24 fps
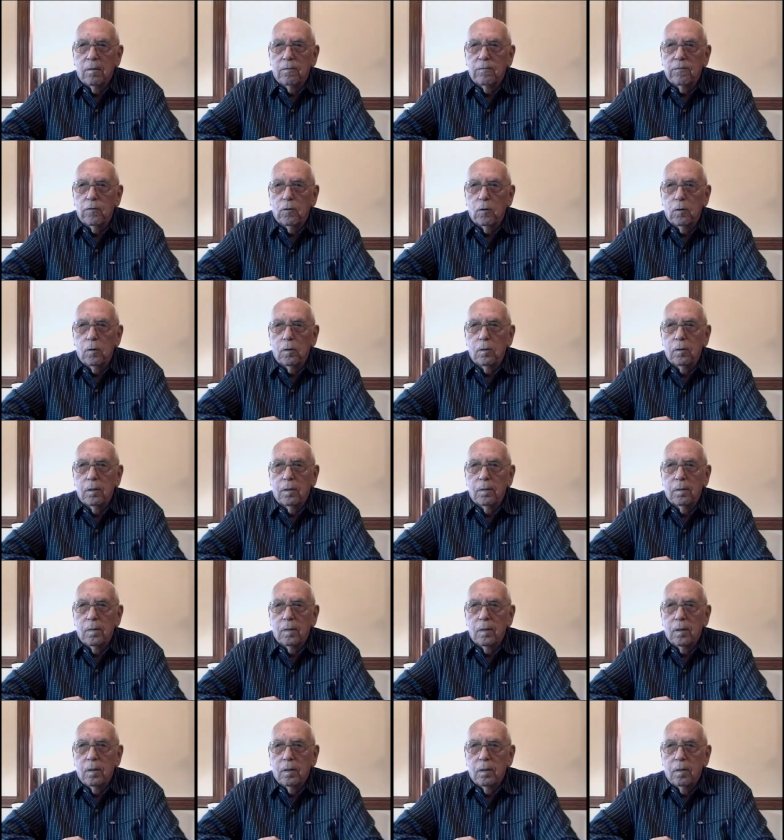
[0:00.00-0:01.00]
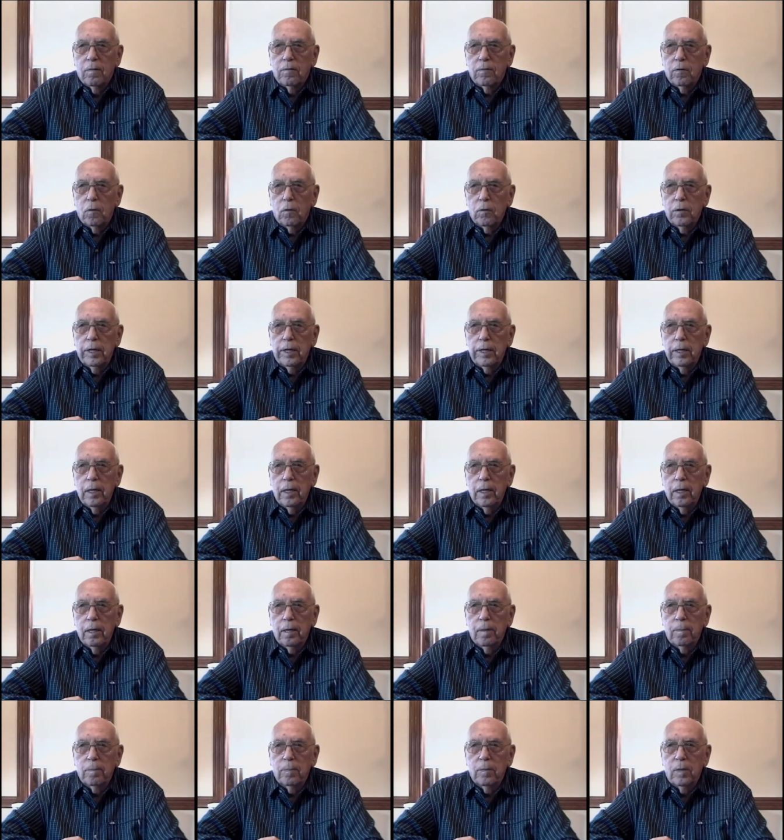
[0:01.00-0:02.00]
full
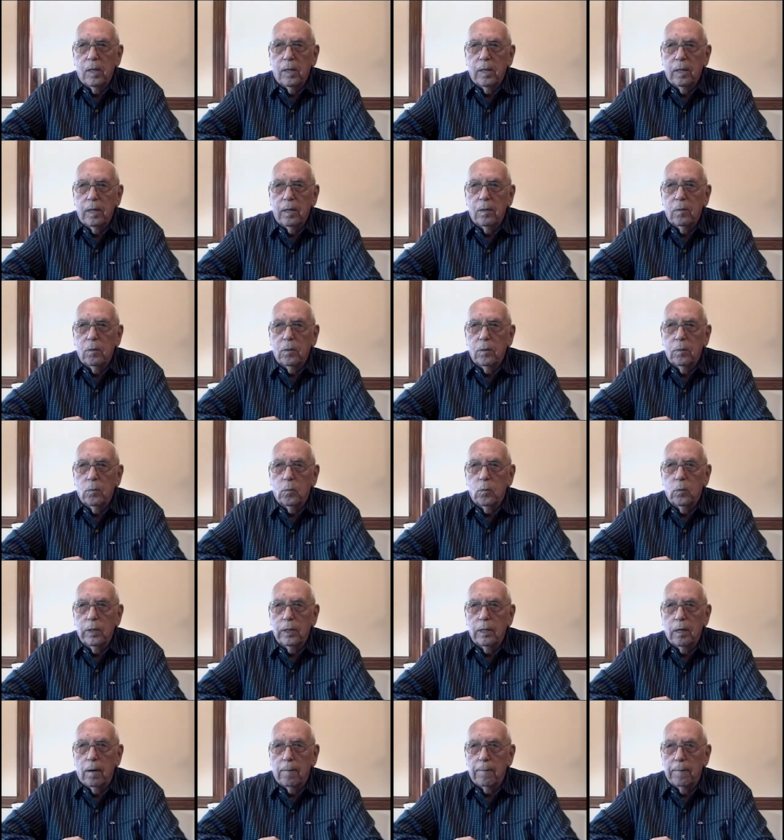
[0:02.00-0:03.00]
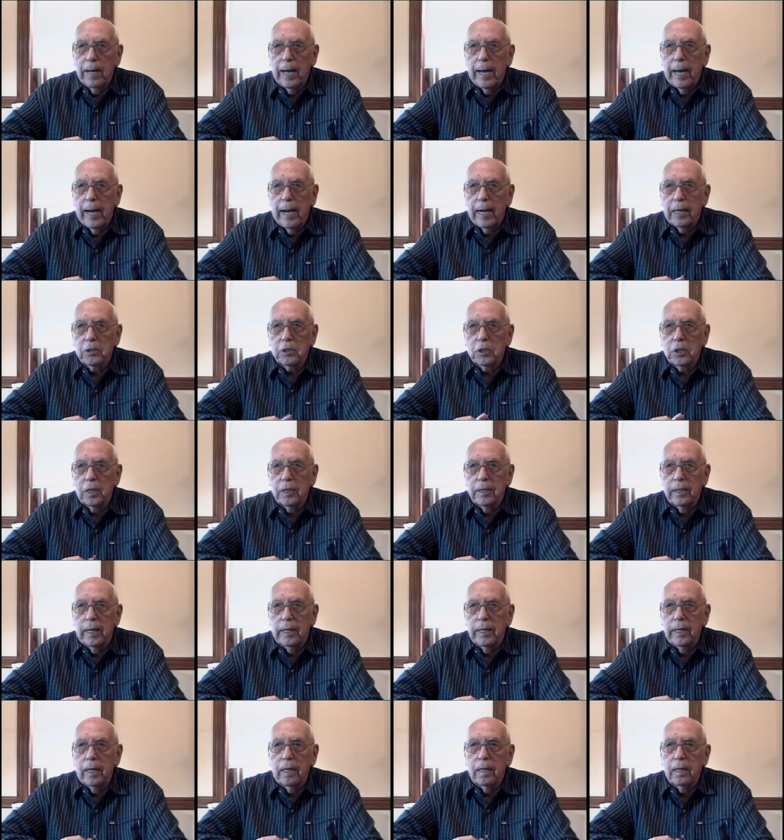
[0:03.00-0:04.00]
gear with our packs, and
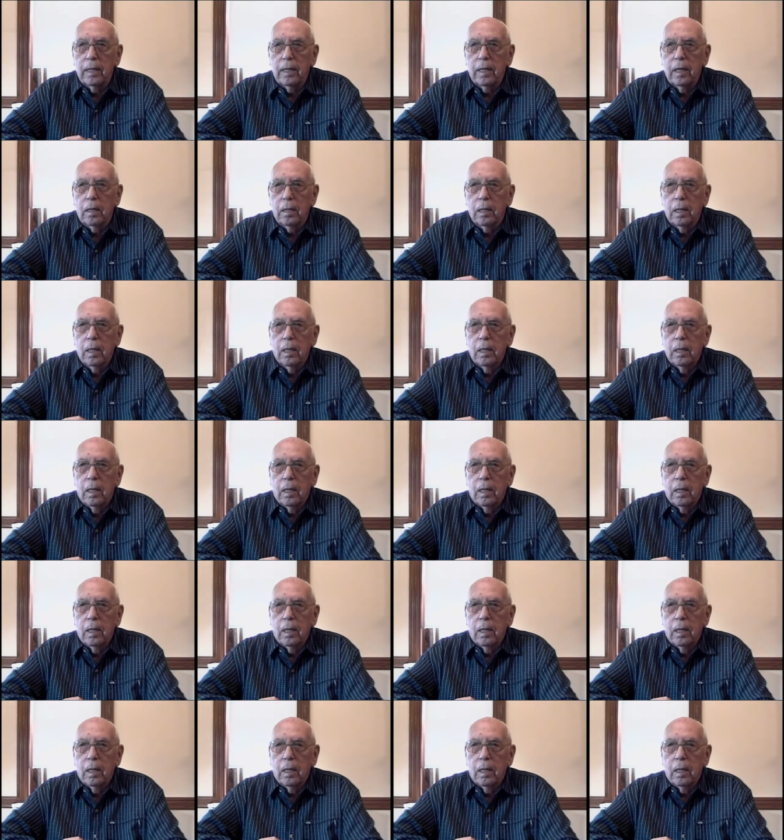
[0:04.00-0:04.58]
then hung our